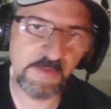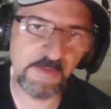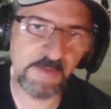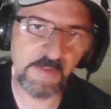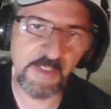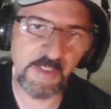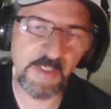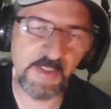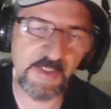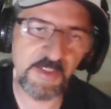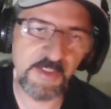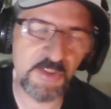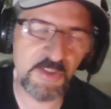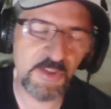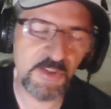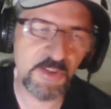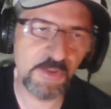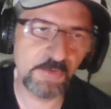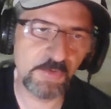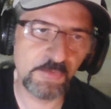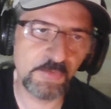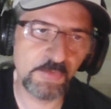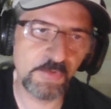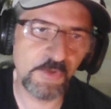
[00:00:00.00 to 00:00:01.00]
adding She
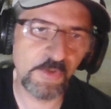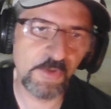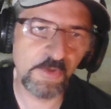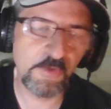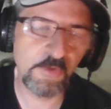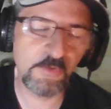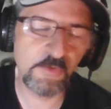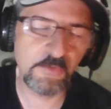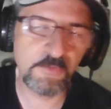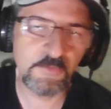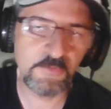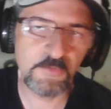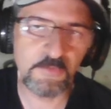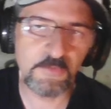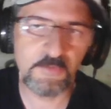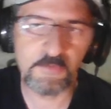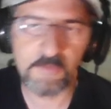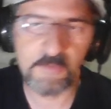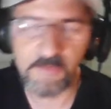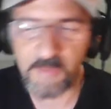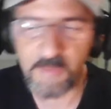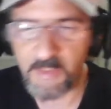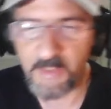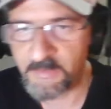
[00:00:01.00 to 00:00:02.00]
Who Knows
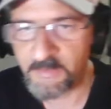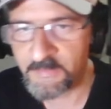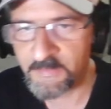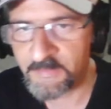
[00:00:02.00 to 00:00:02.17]
and